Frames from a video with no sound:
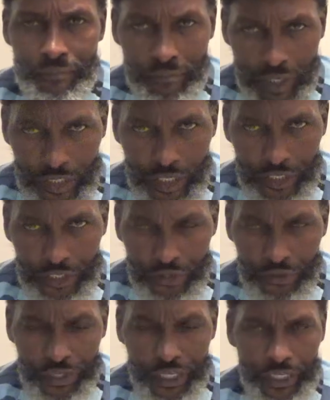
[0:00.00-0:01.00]
But they
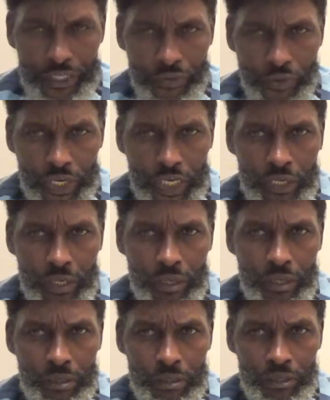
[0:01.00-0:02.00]
do it anyway.
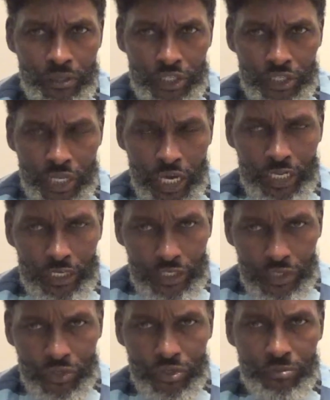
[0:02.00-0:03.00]
You know, see how the
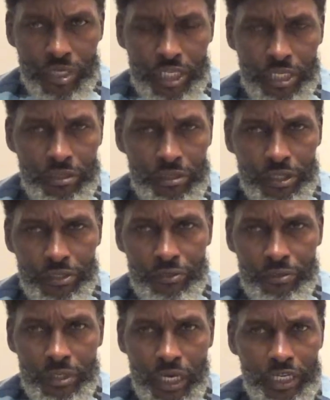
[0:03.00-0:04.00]
news media are
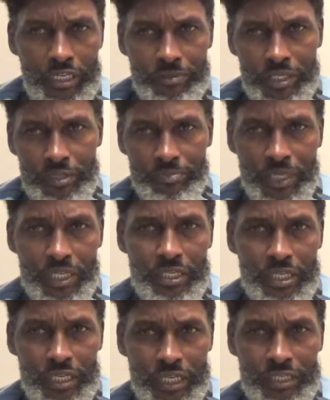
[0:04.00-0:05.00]
doing, how they be speaking
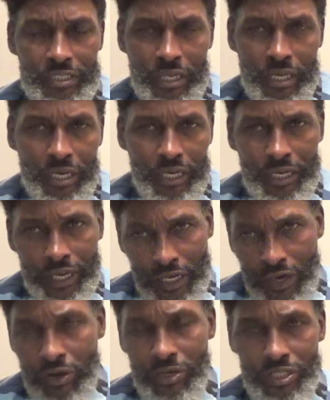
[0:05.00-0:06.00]
against and
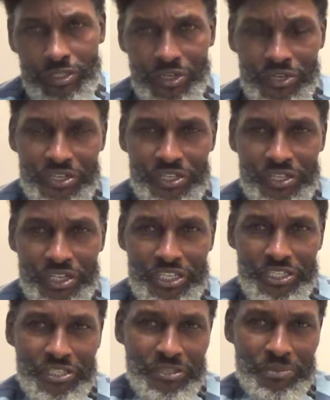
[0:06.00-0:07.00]
causing the other
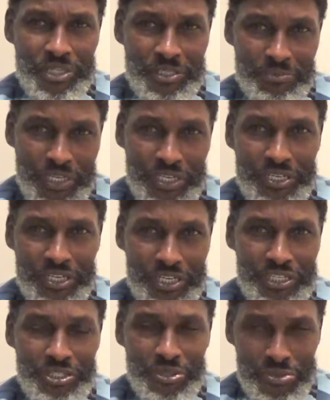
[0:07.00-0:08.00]
nation to be speaking
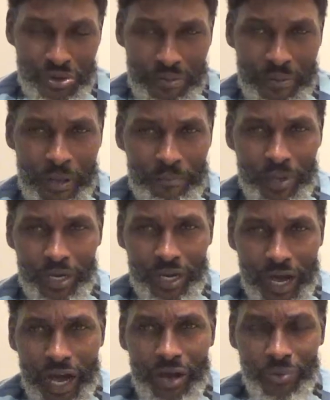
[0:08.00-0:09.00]
against Trump. But
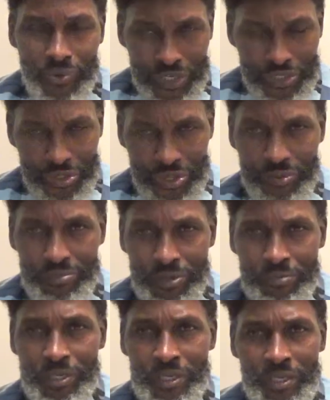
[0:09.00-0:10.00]
God wants Trump to
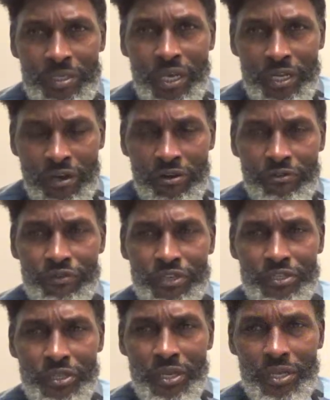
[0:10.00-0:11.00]
be in that
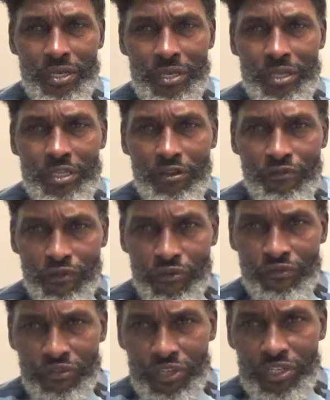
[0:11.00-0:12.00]
office to
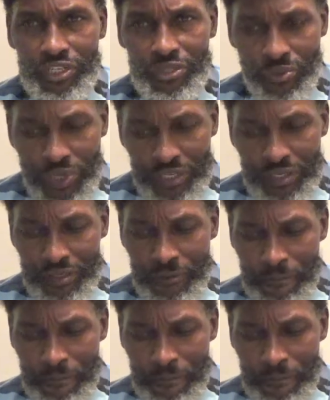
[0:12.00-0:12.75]
fulfill his will.